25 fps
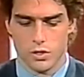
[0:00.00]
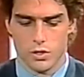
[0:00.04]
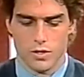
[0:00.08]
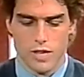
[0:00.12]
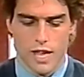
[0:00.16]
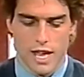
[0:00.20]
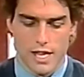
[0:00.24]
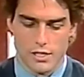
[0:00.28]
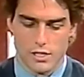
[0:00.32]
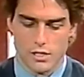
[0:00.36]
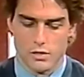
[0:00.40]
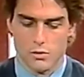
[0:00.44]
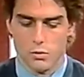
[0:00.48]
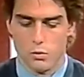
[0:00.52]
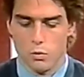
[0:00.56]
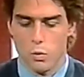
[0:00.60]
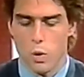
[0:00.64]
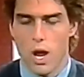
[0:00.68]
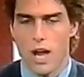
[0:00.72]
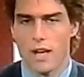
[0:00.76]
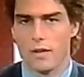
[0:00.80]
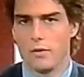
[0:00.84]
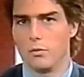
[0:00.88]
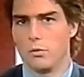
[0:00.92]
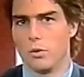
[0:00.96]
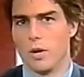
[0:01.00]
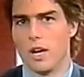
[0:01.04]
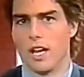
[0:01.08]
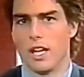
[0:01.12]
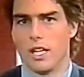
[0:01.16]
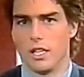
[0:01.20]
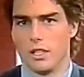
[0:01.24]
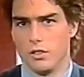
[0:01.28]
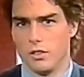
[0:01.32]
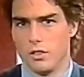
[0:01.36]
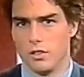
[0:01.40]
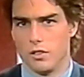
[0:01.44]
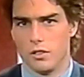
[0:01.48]
has a wide
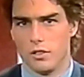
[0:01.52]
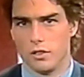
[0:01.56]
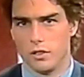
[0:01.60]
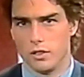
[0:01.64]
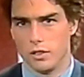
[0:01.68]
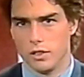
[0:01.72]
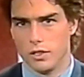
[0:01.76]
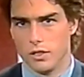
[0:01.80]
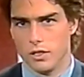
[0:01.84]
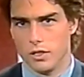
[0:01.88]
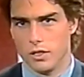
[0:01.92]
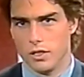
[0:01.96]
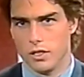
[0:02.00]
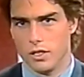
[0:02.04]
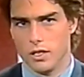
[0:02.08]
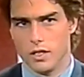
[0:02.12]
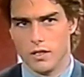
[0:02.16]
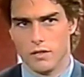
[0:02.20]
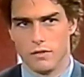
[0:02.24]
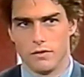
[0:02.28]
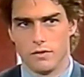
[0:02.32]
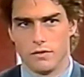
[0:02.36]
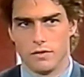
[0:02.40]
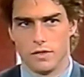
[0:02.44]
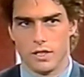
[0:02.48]
range of,